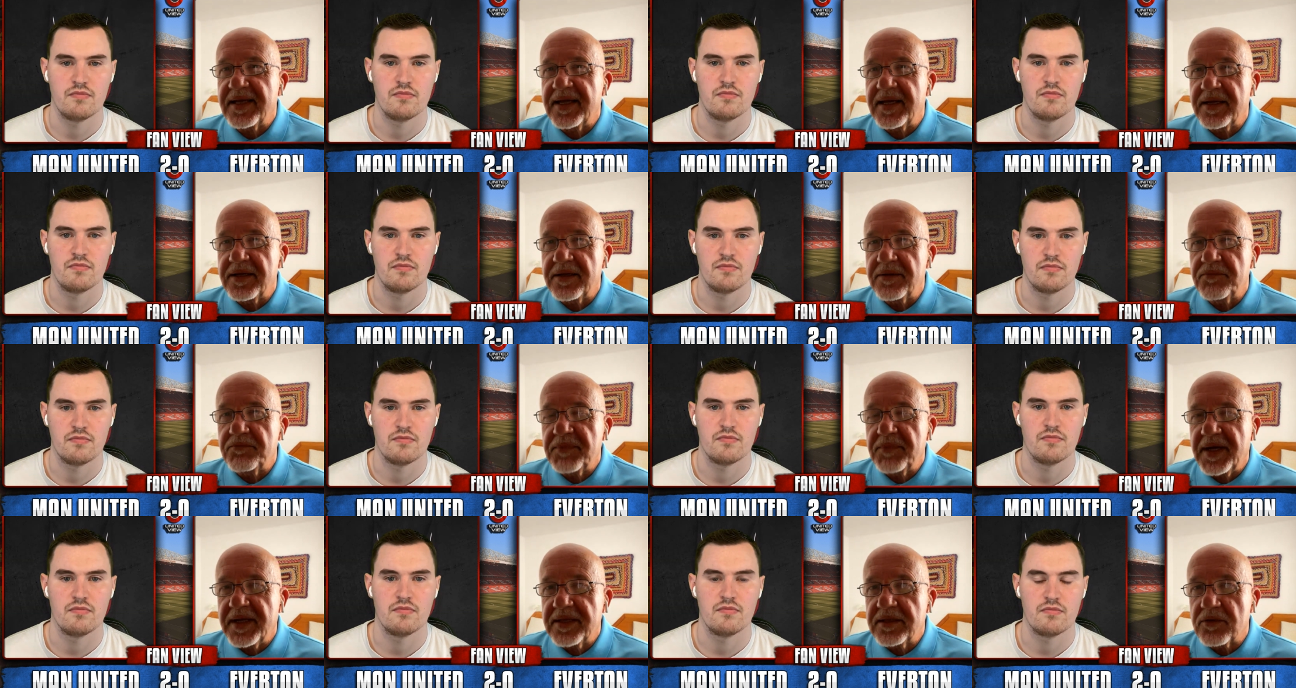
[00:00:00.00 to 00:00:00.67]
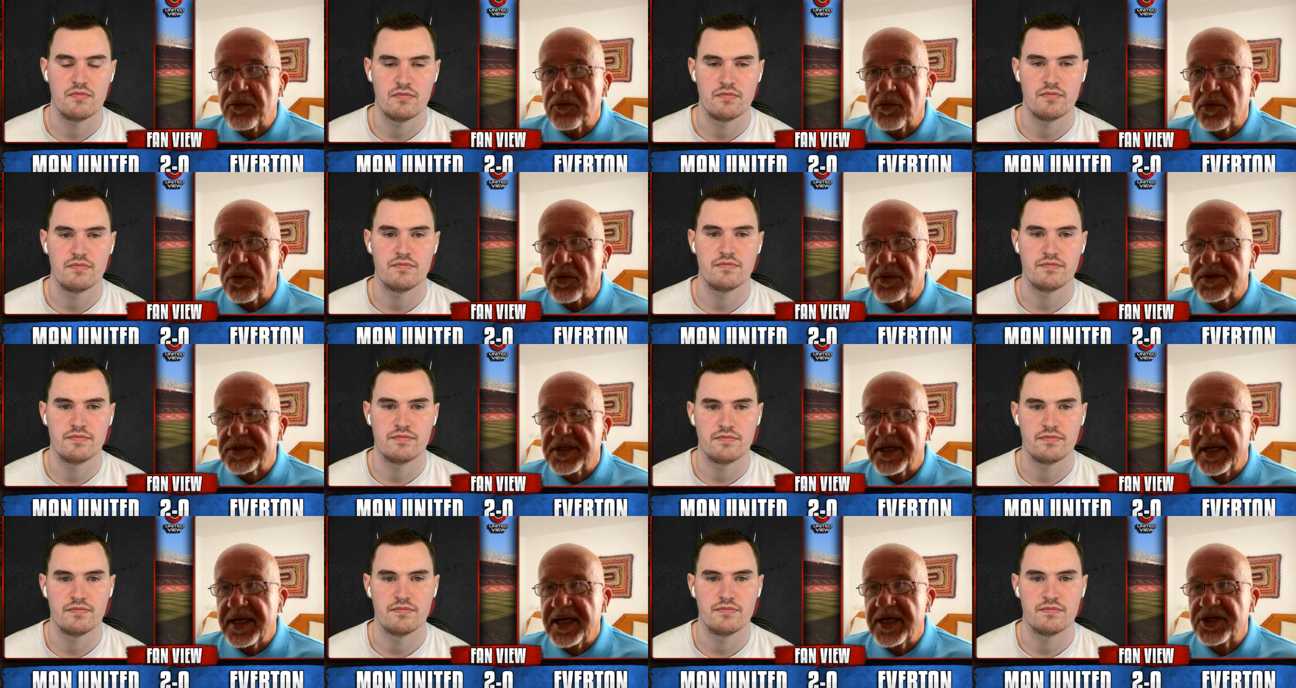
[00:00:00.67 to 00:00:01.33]
Speaker 1: He made the
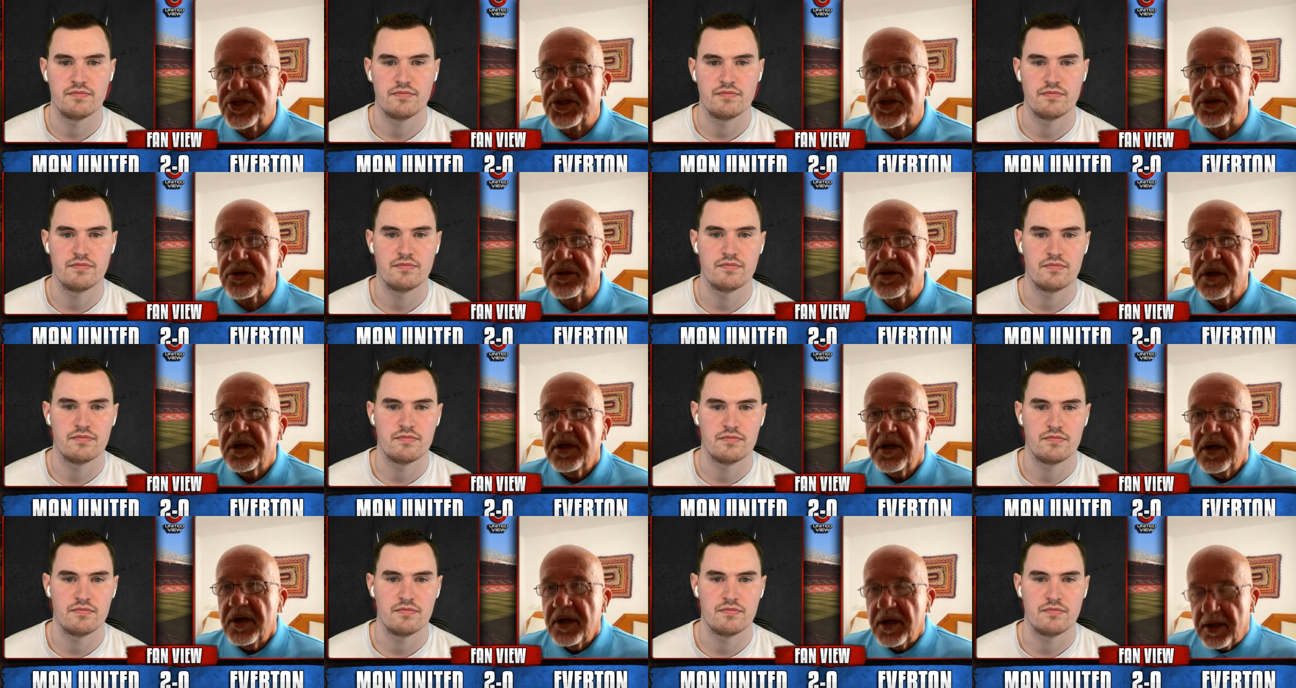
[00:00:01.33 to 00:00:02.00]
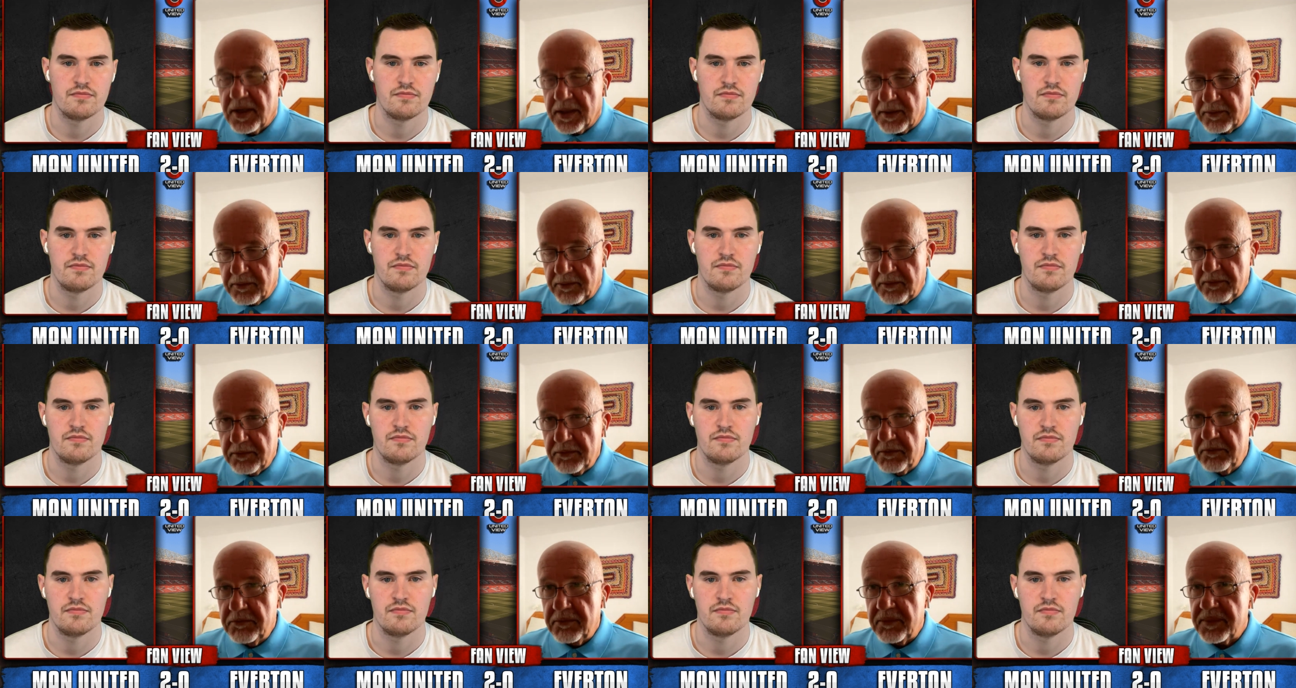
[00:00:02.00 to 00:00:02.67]
rotation.
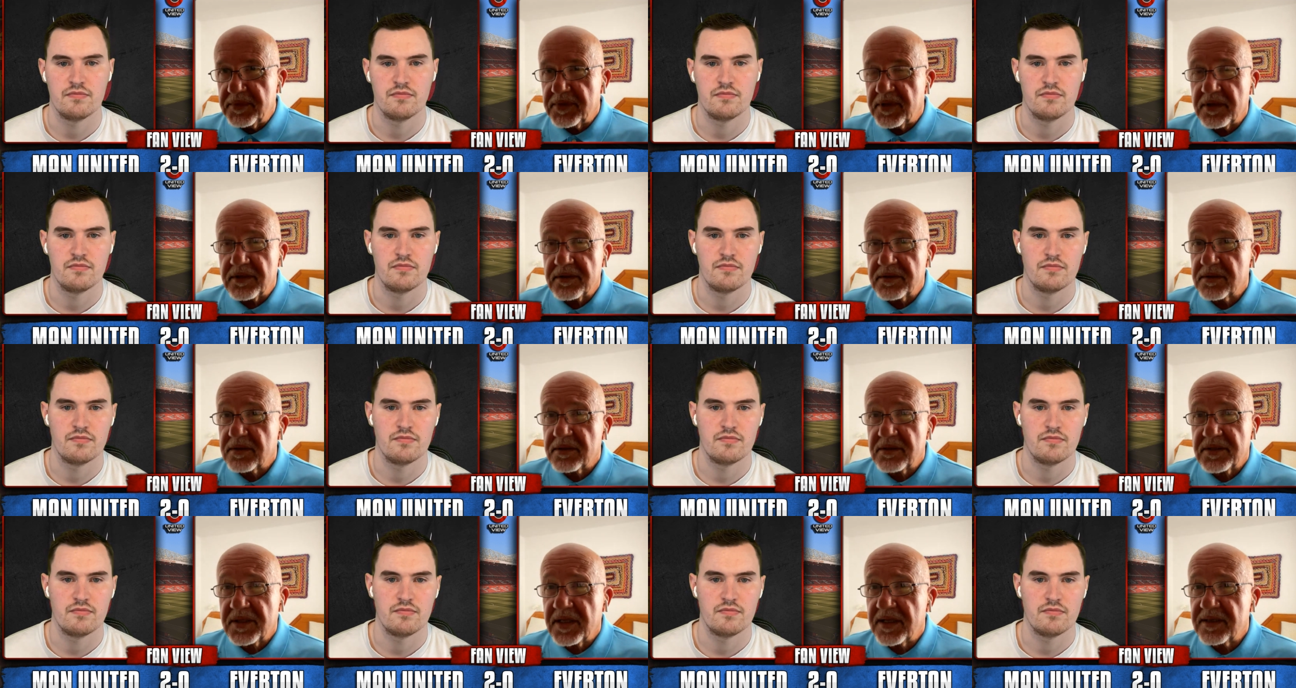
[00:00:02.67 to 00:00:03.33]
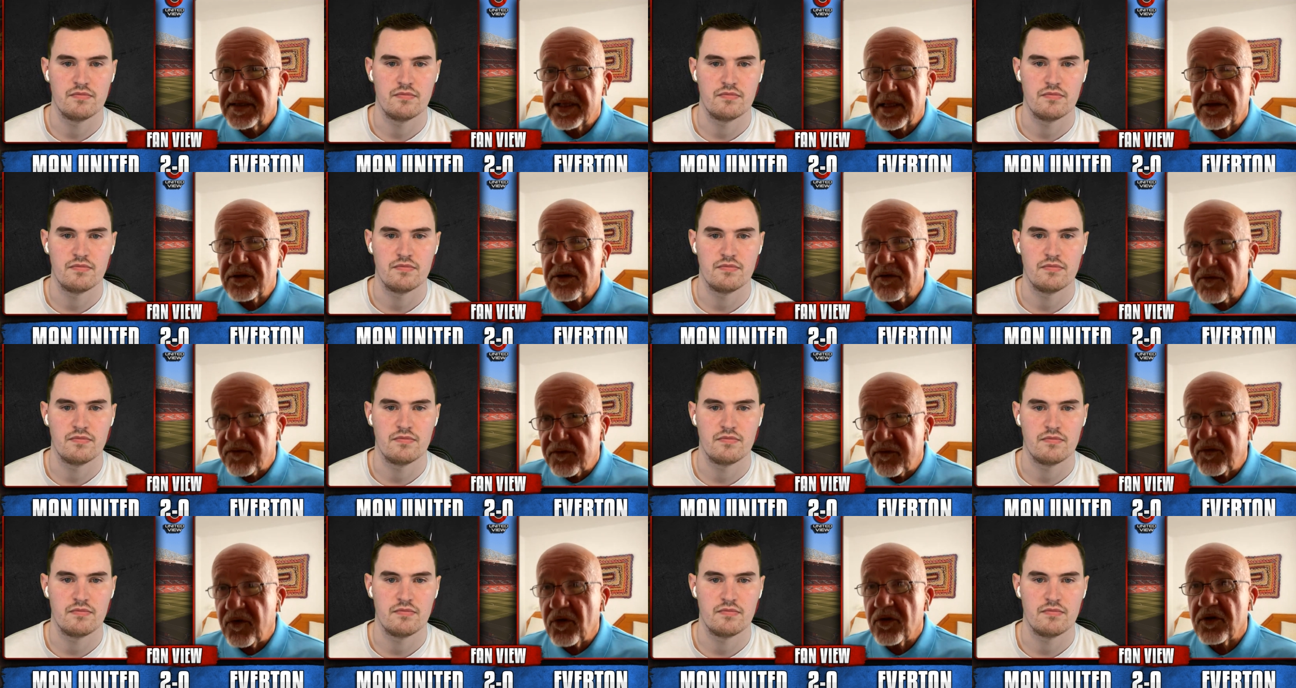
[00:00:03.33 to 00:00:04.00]
They look
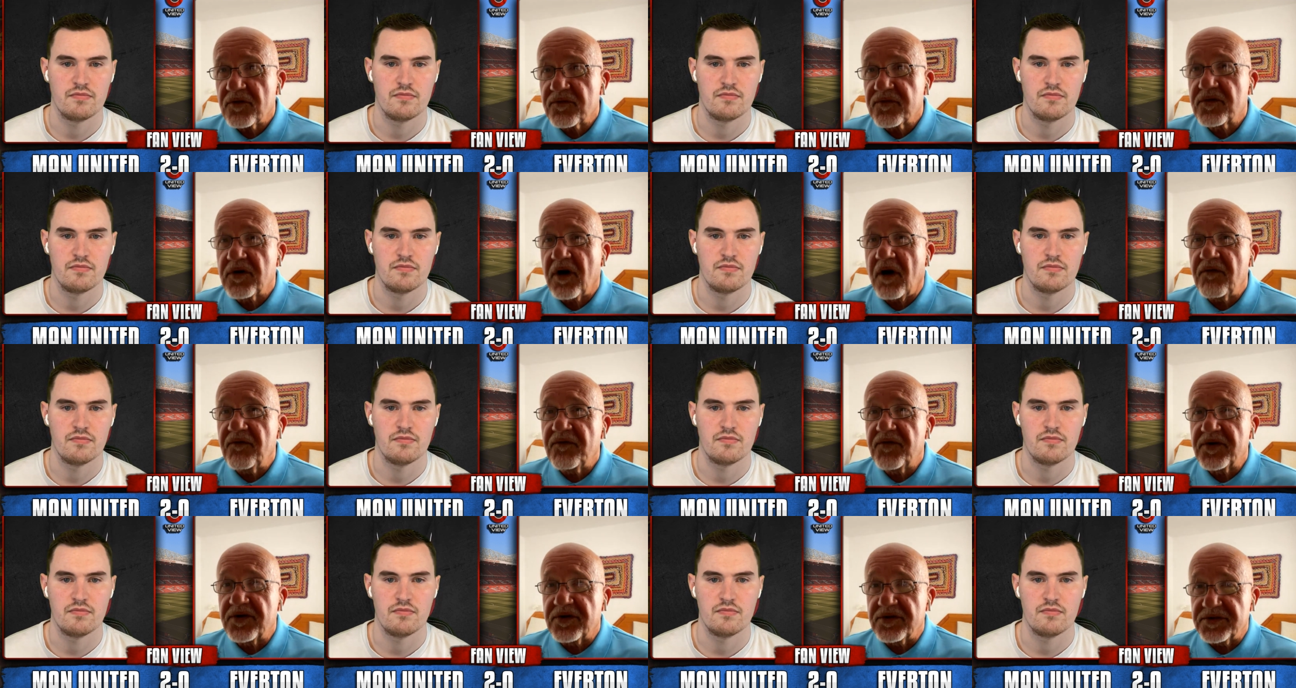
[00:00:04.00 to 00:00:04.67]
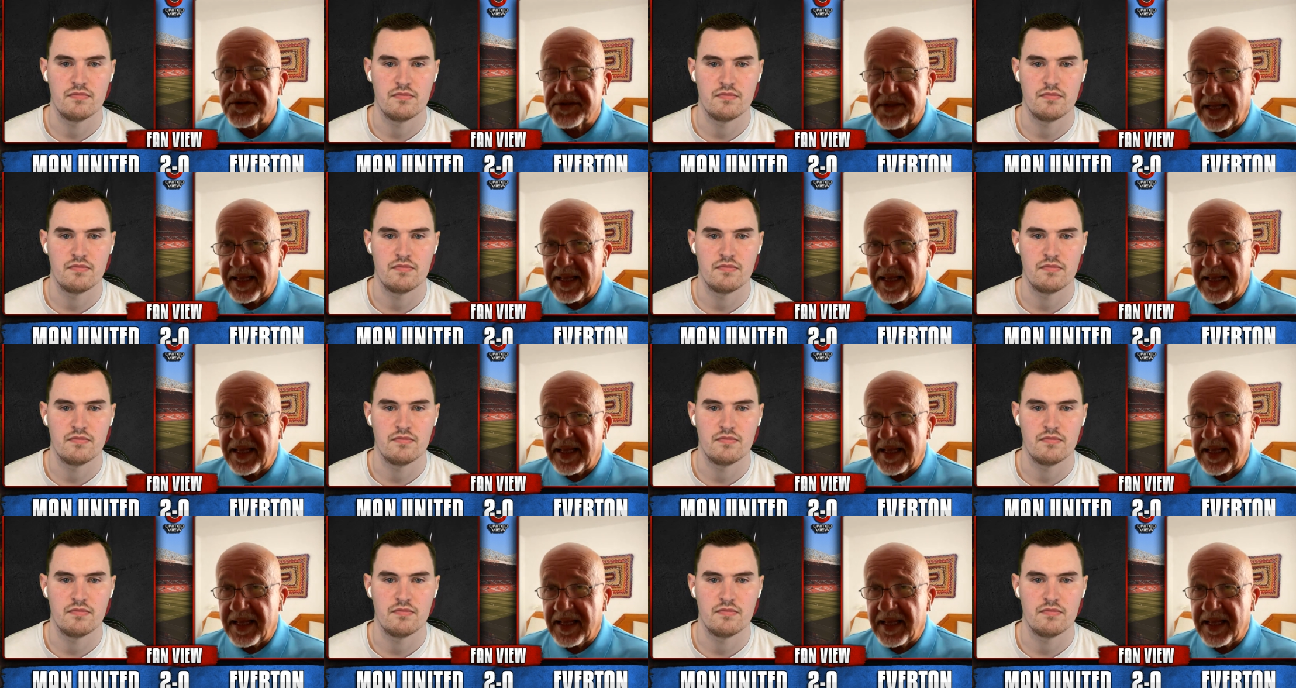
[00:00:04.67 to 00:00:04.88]
full of confidence.